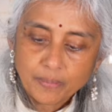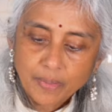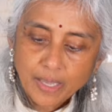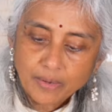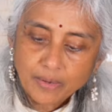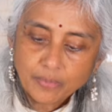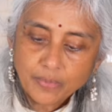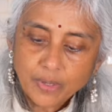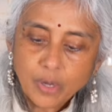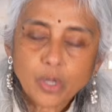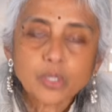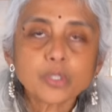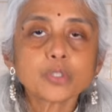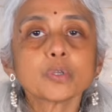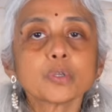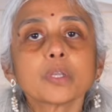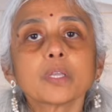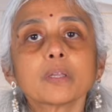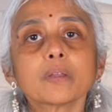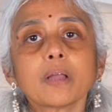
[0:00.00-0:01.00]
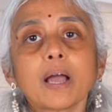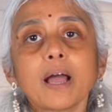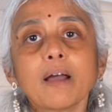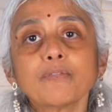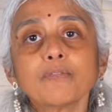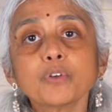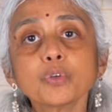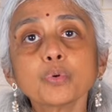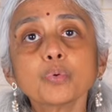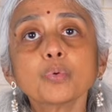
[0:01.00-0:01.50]
And we also
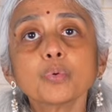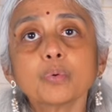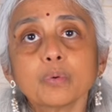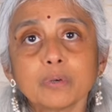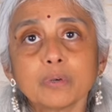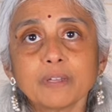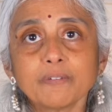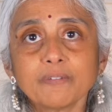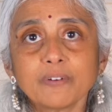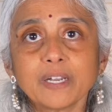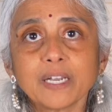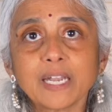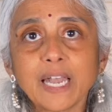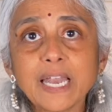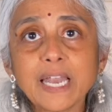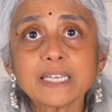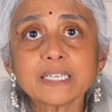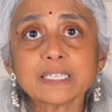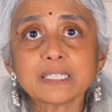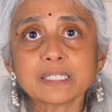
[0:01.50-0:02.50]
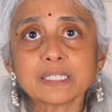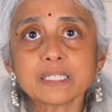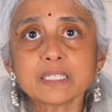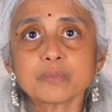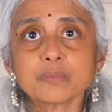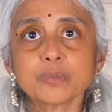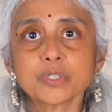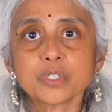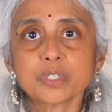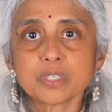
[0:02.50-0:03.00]
have 2 different lentils,
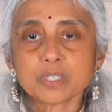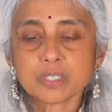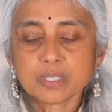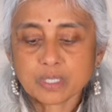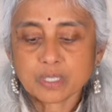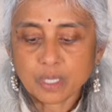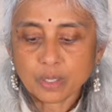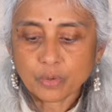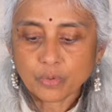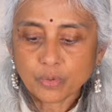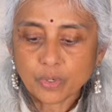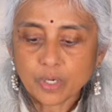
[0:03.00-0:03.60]
which is the